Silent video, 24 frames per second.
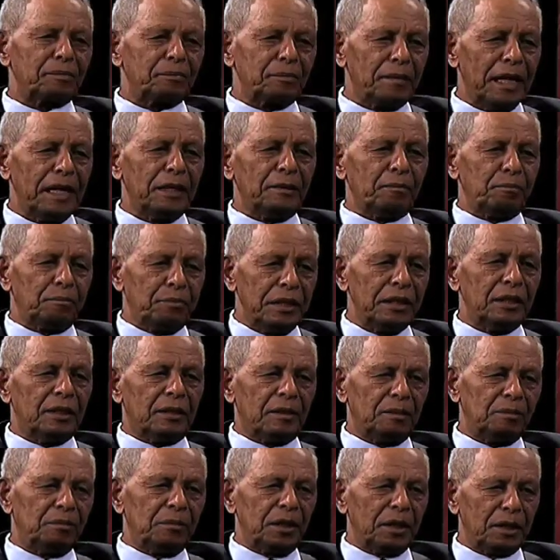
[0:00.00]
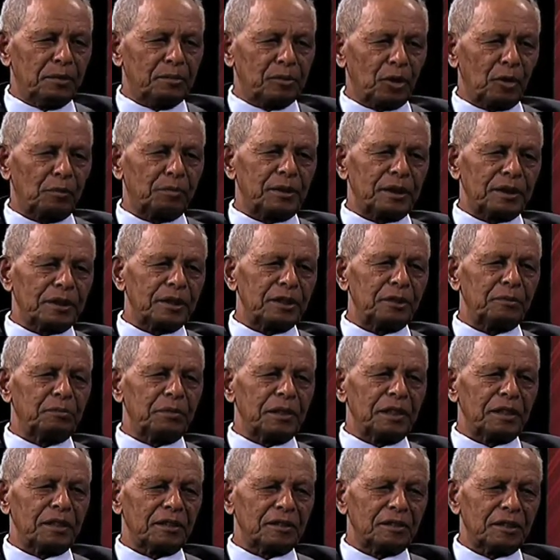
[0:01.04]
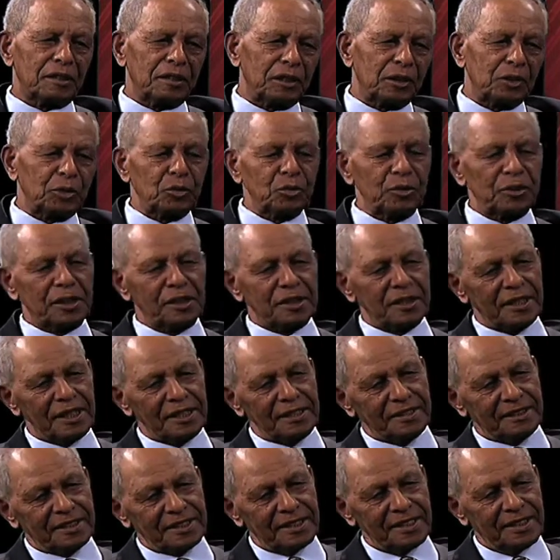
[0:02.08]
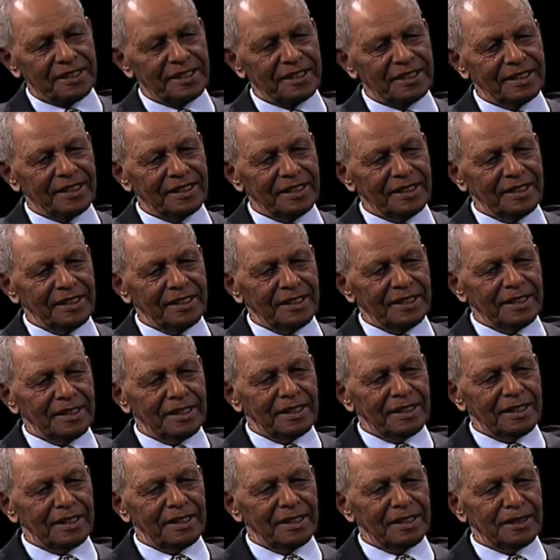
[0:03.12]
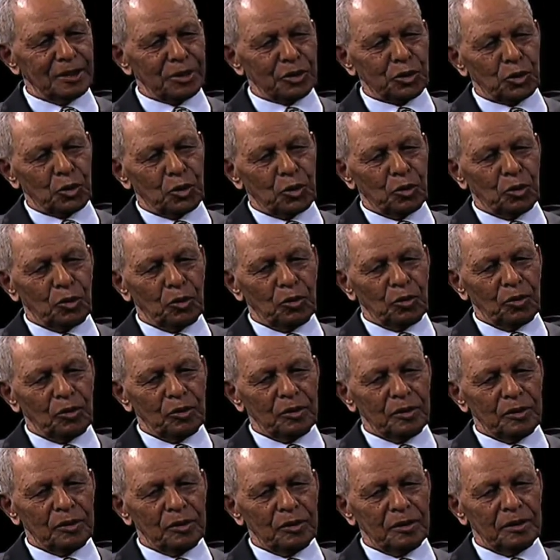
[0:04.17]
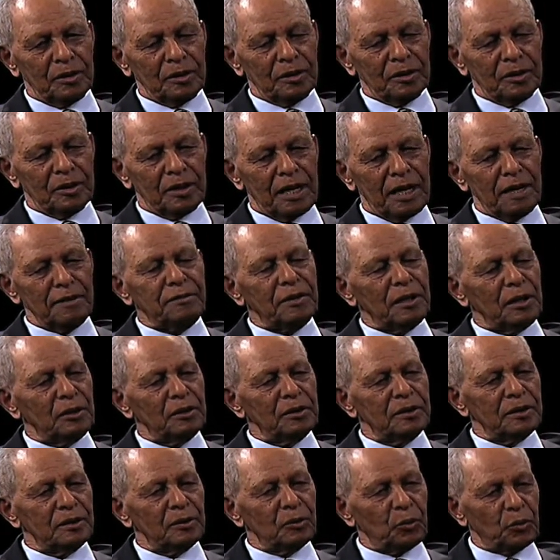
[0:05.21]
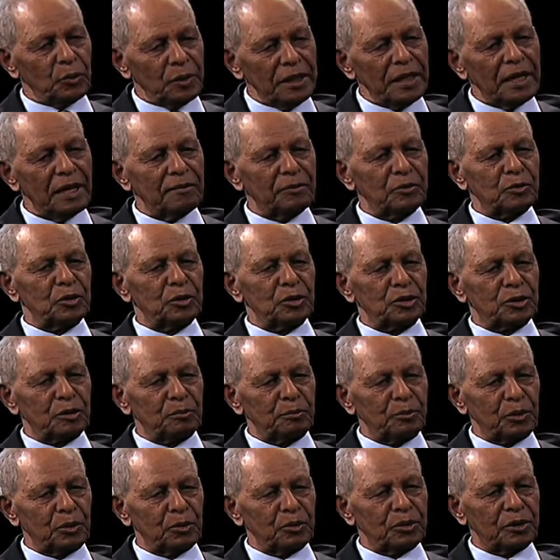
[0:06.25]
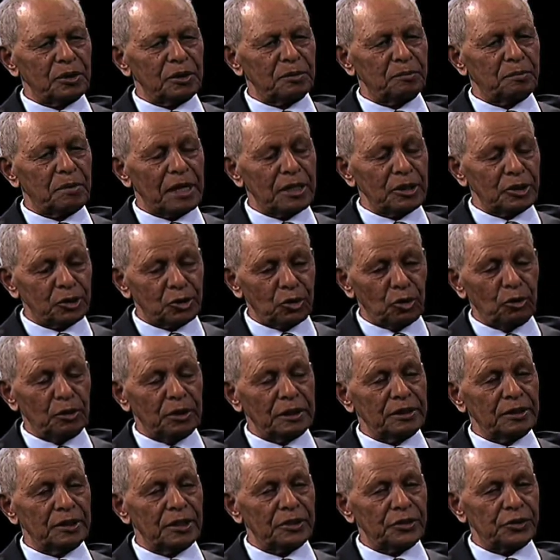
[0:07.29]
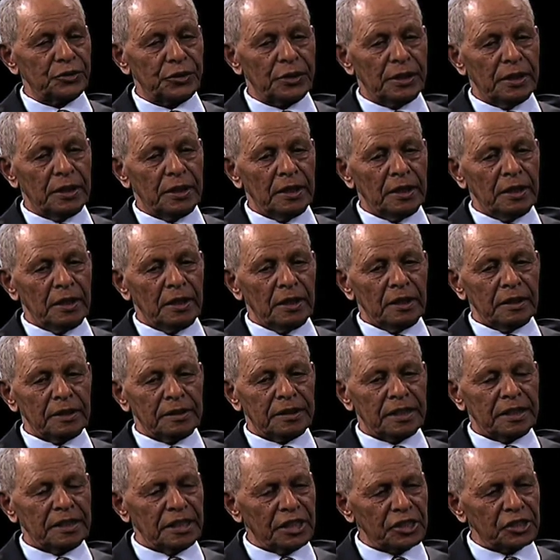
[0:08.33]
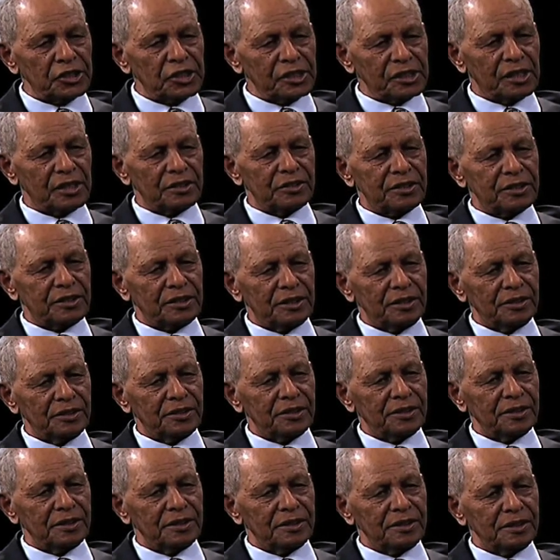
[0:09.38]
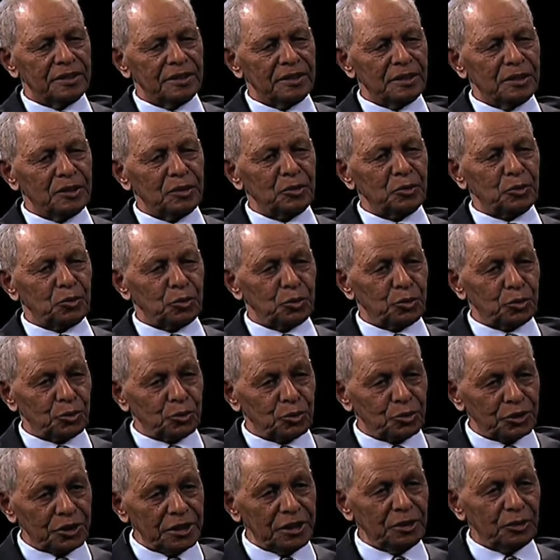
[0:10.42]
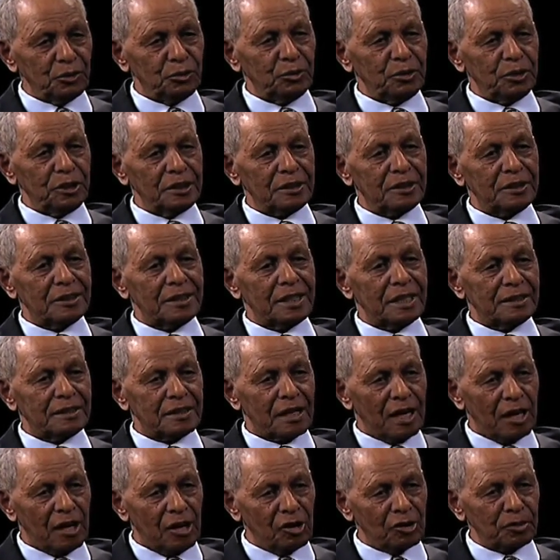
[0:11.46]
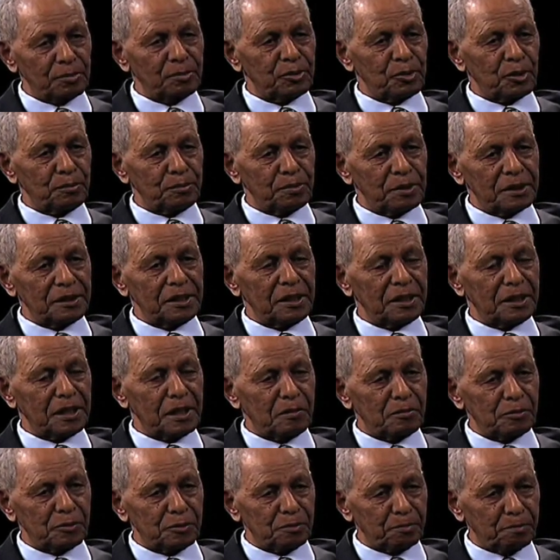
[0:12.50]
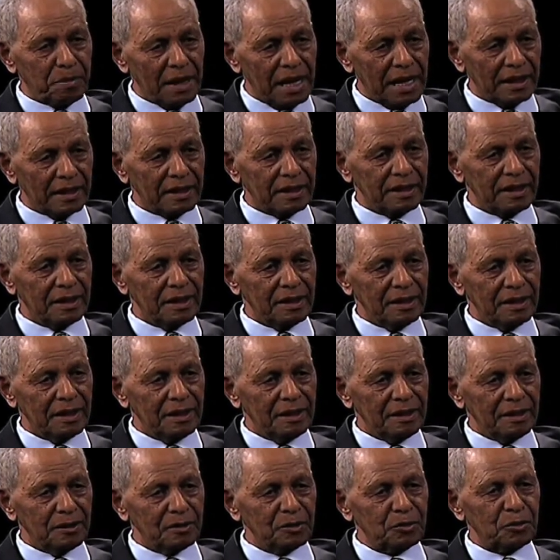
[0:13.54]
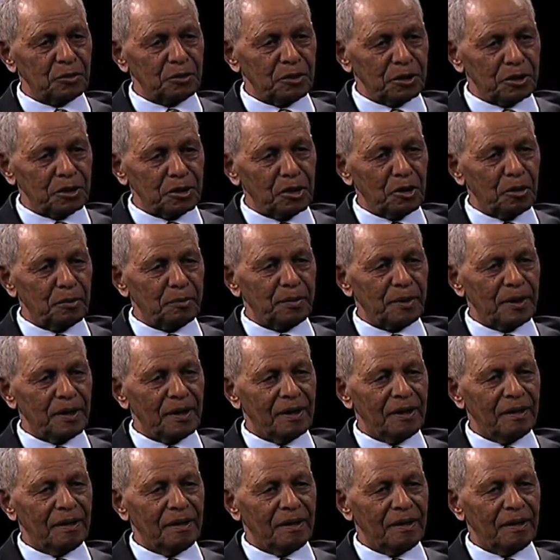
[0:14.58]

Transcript: main big properties be returned to their country. So I feel we have contributed by showing this tenaciousness to see to it that our property comes back to Ethiopia.